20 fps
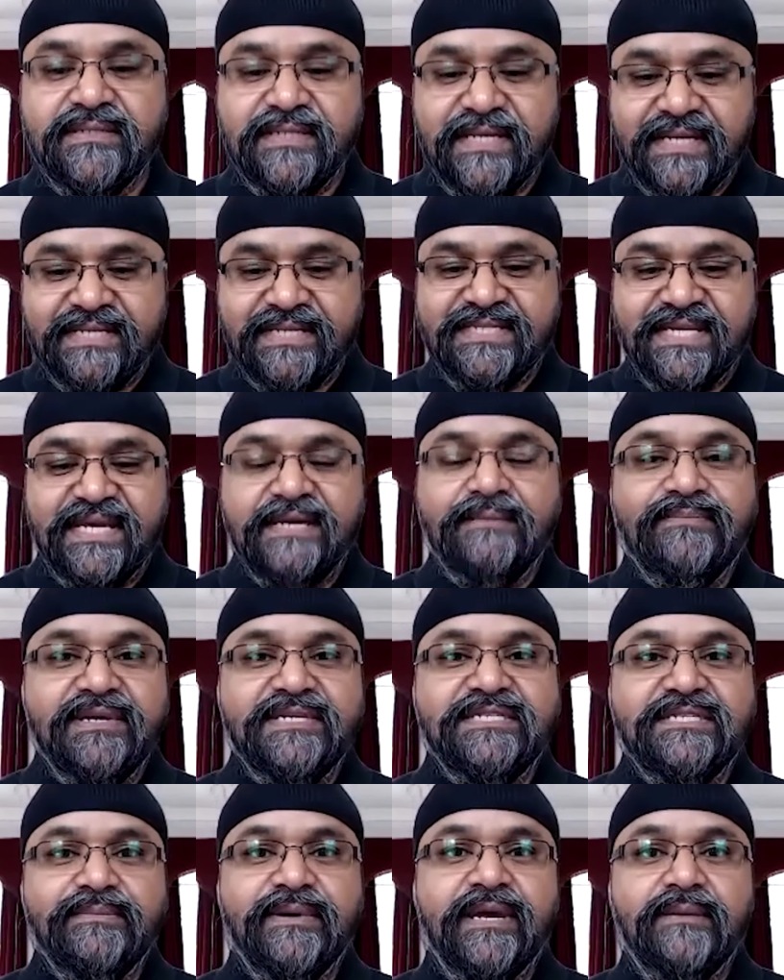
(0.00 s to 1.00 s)
That same
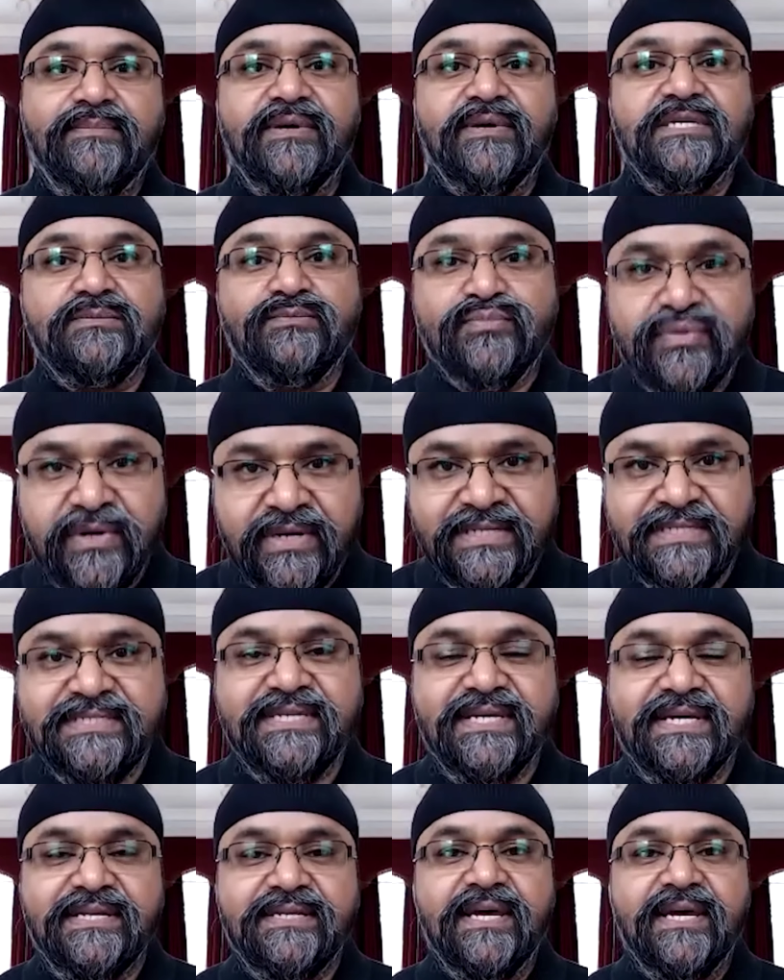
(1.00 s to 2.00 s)
piece of paper is
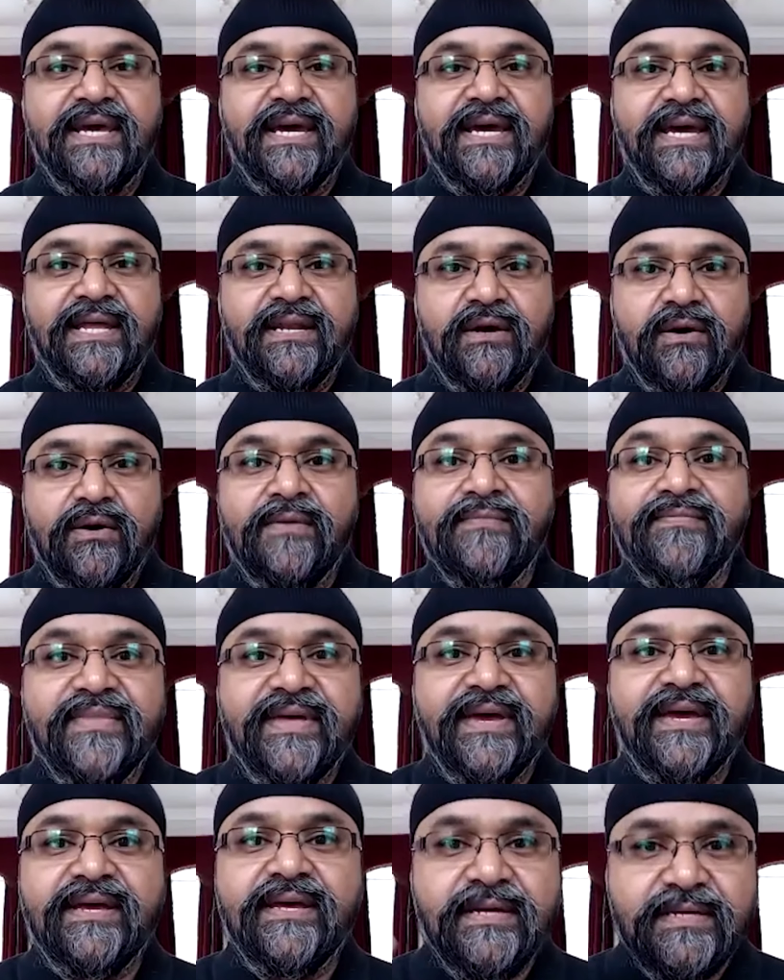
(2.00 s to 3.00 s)
printed and on
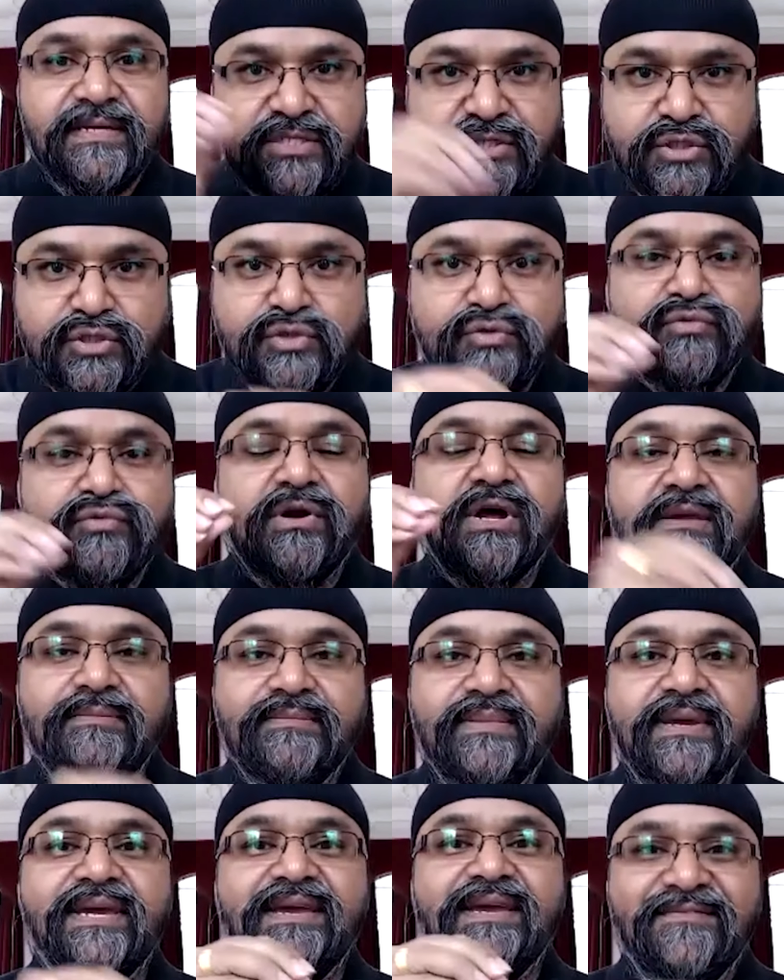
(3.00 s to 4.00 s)
there,
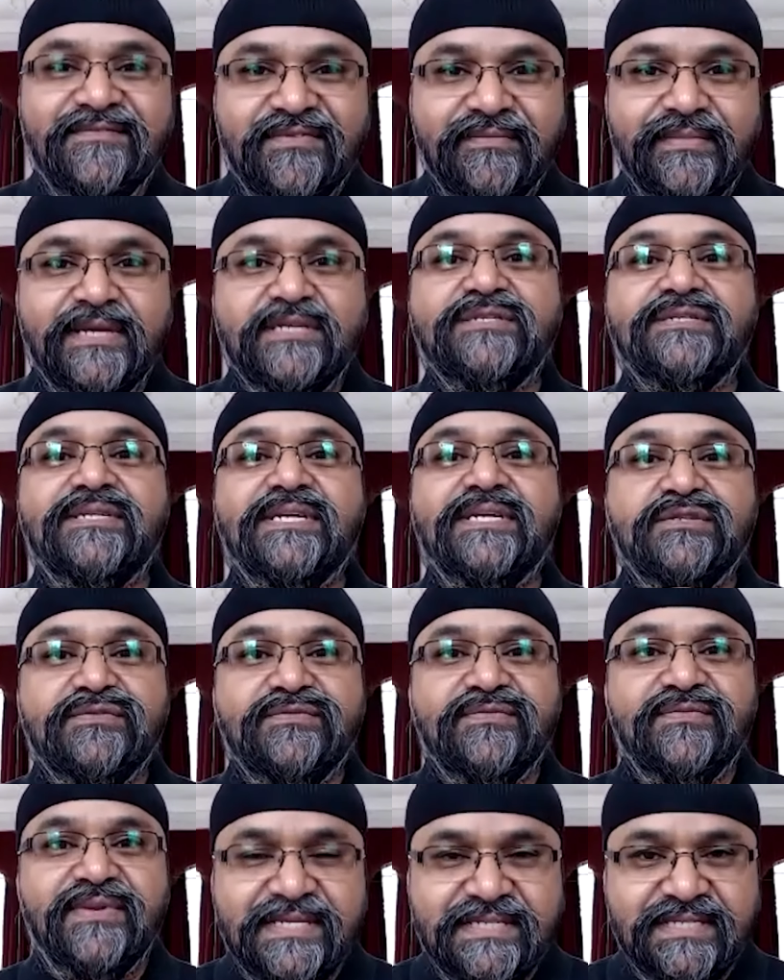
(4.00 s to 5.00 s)
scribing information that's of
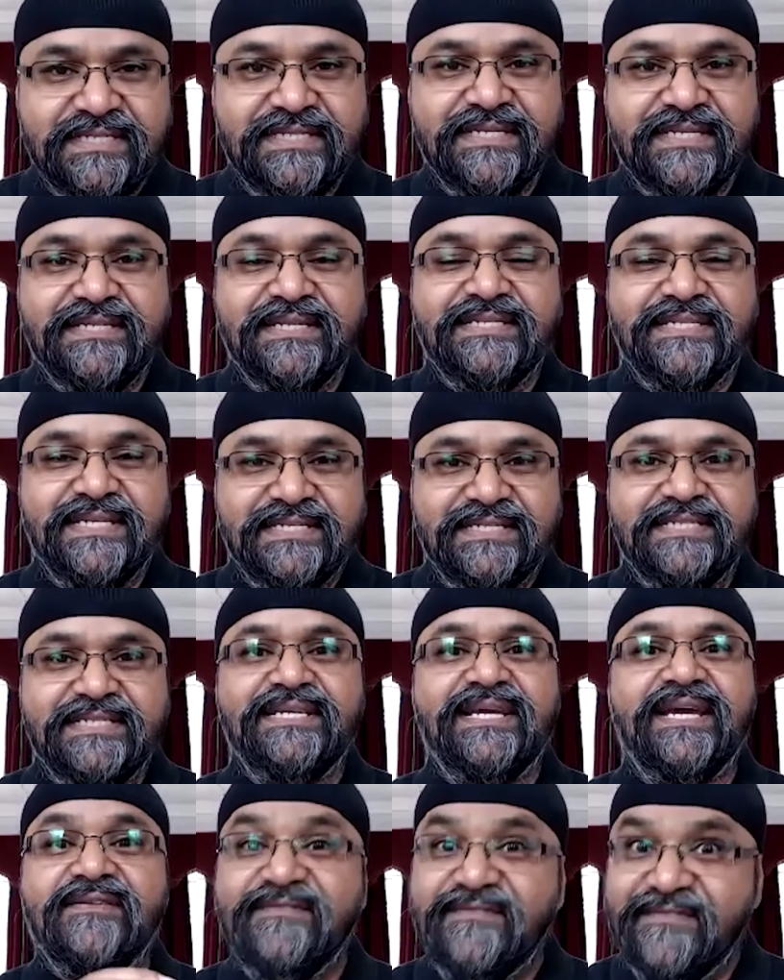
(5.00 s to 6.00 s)
necess-
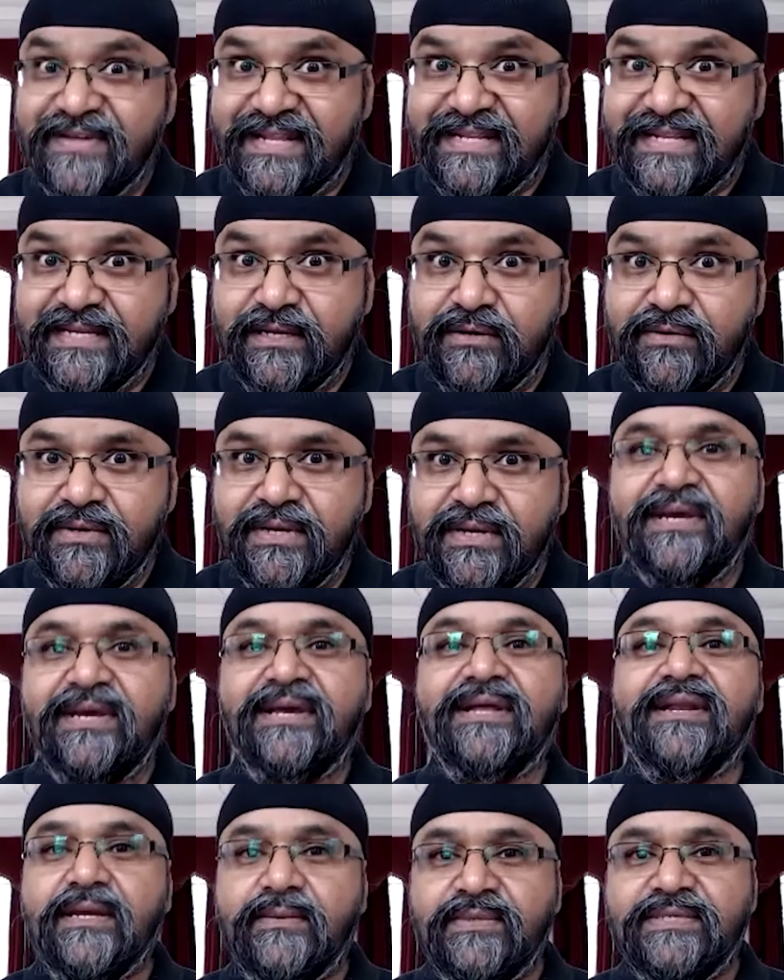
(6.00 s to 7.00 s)
necessity and value,
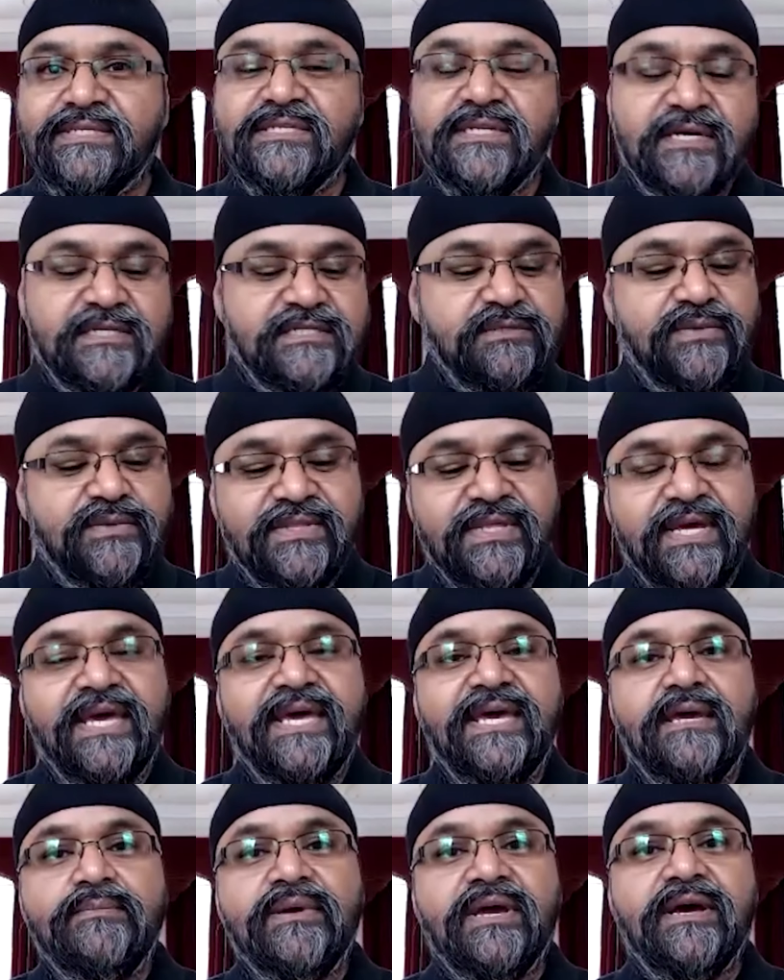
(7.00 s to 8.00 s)
like we started with,
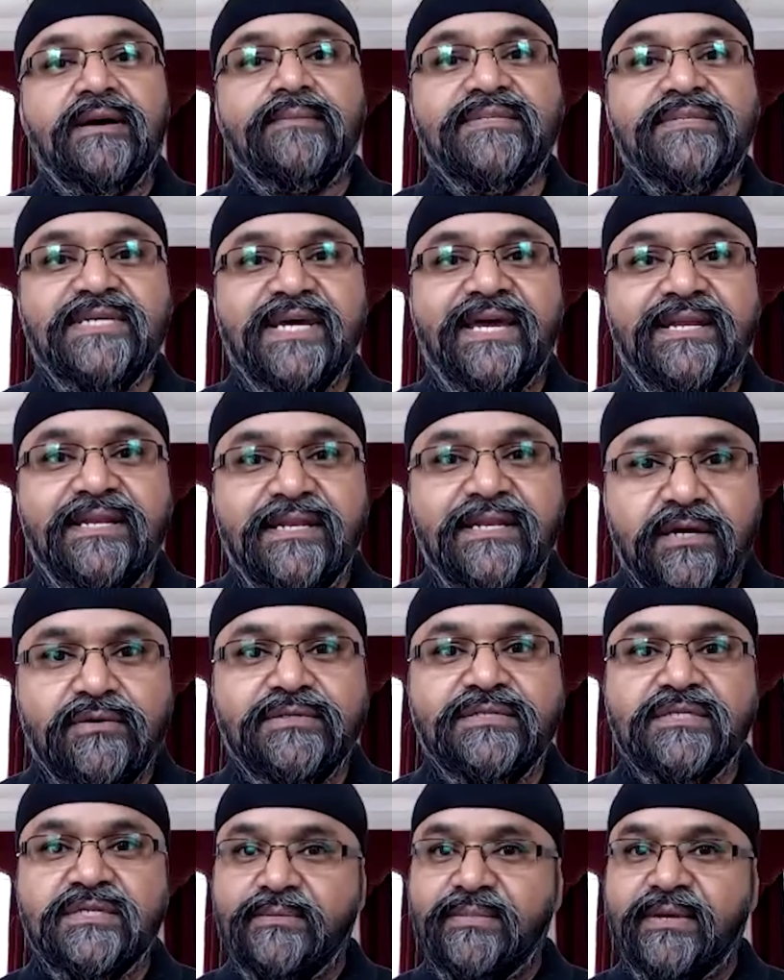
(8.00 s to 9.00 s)
it becomes a
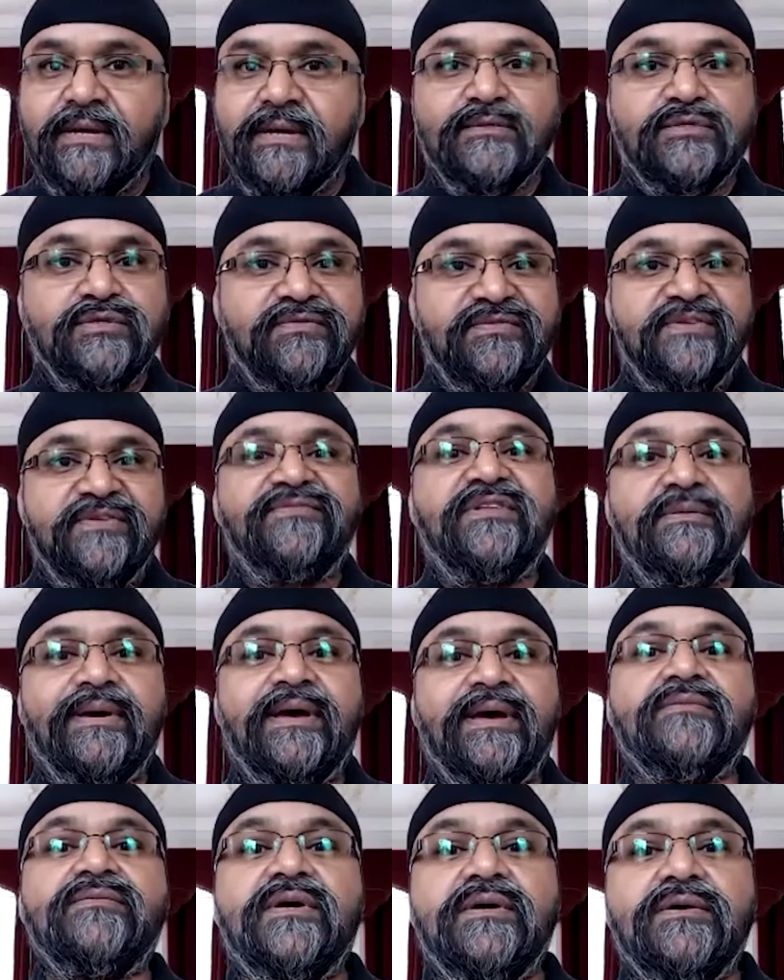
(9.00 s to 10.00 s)
note. So it becomes your 50
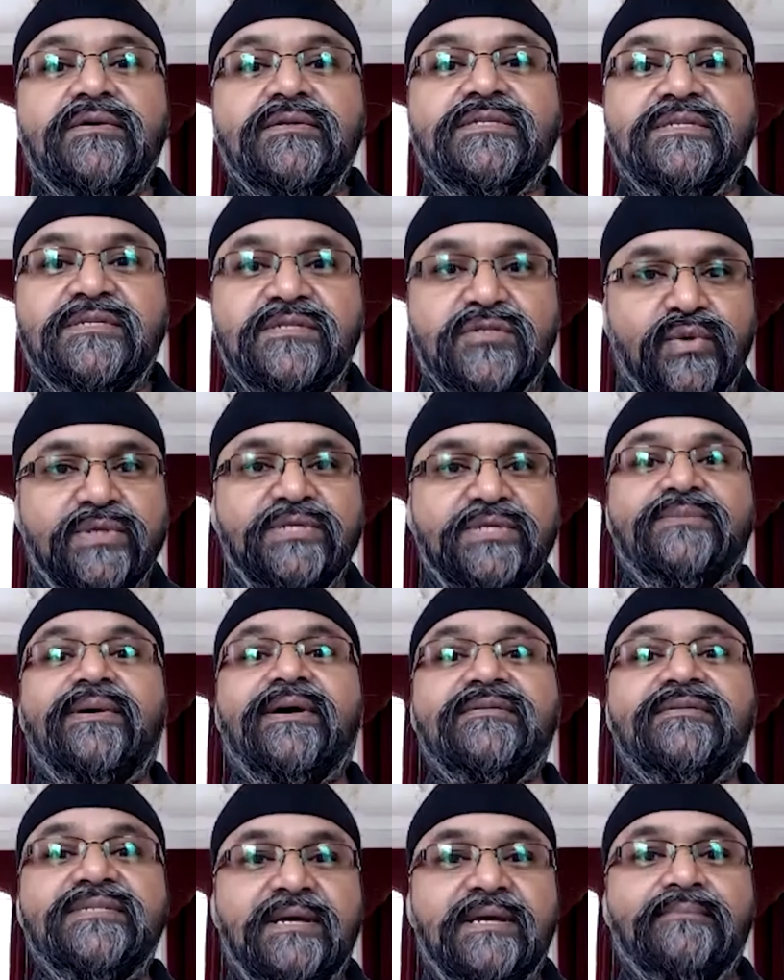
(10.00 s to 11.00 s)
pound note, 20
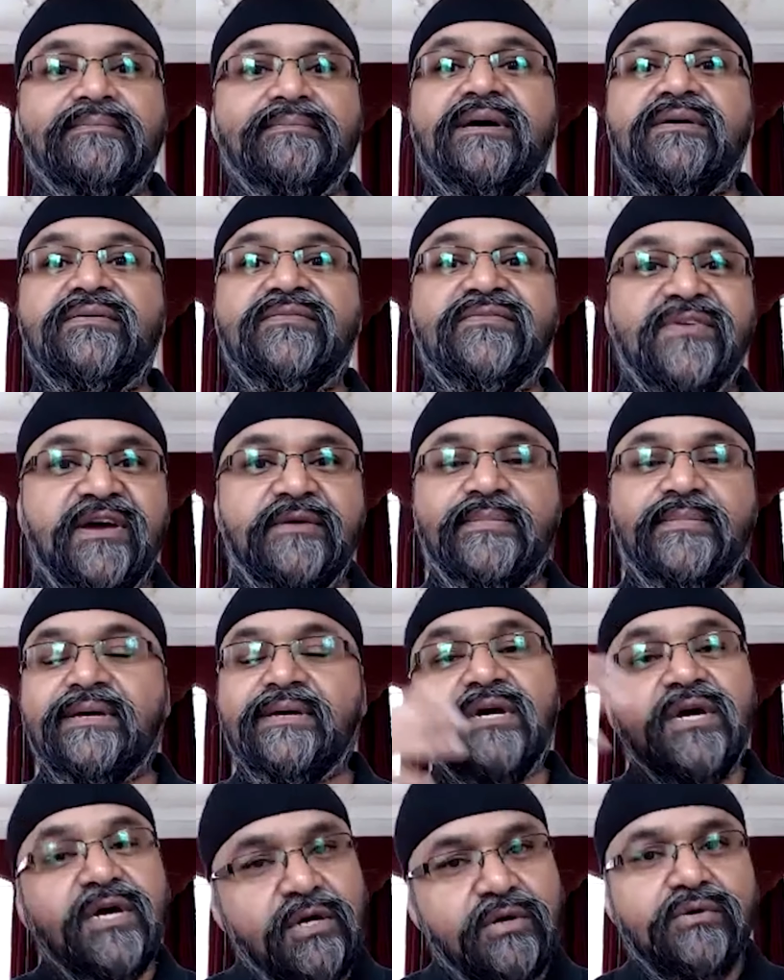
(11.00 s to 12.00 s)
pound, 10 pound, 5 pound,
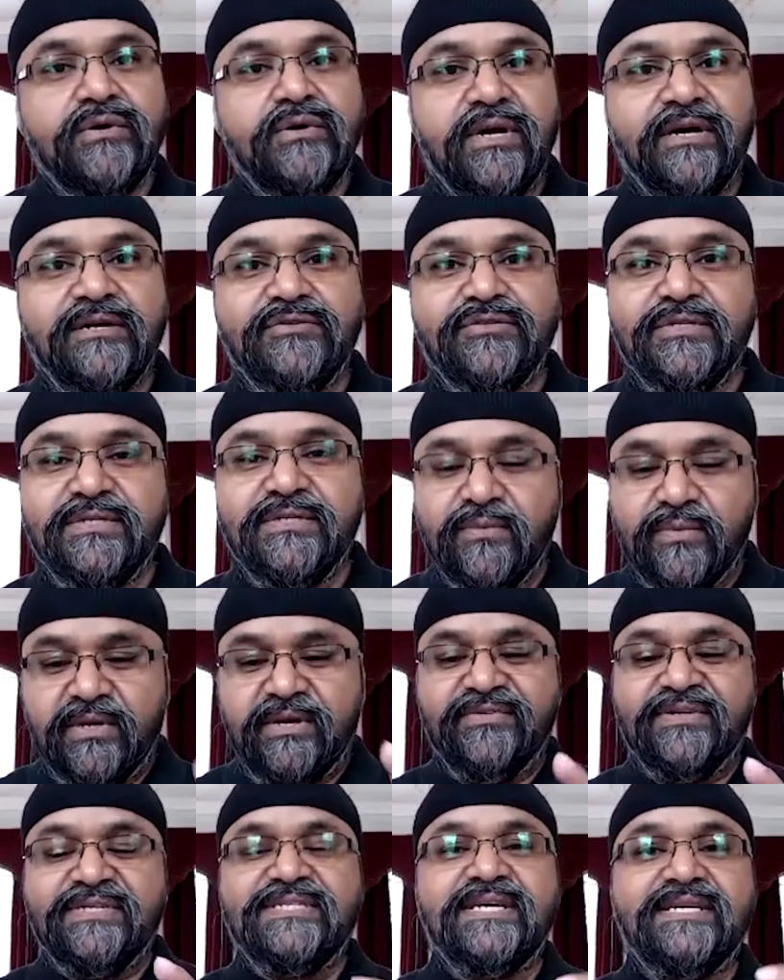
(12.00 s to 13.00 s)
or 100,
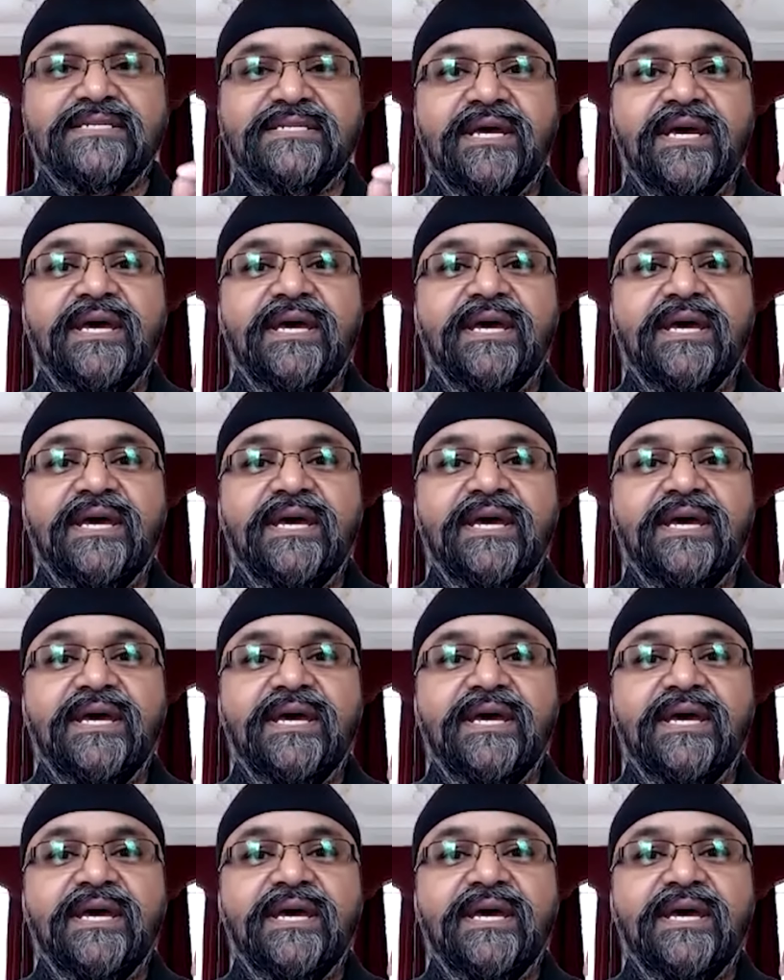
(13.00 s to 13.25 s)
whatever it is.